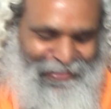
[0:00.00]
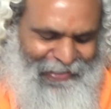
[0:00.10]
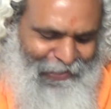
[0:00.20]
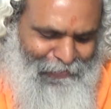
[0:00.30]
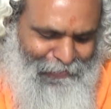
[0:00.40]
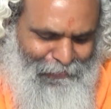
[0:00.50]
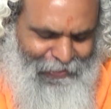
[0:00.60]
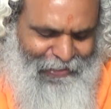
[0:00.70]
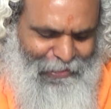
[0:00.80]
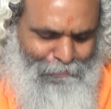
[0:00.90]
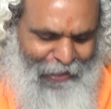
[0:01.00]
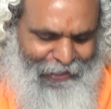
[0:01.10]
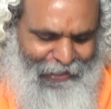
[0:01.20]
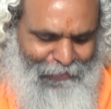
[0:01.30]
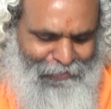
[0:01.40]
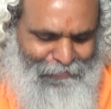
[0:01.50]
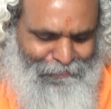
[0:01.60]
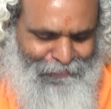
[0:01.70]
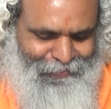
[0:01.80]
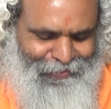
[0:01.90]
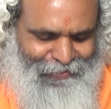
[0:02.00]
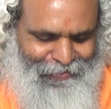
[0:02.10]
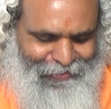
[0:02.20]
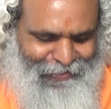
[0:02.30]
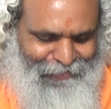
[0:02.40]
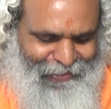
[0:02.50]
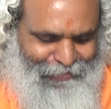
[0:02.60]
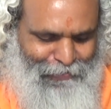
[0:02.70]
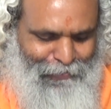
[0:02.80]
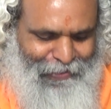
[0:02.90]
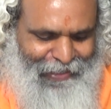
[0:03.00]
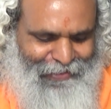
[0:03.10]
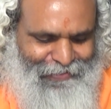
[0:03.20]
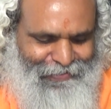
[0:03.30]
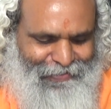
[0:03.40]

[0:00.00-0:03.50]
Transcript: Now, with this background, now let us look at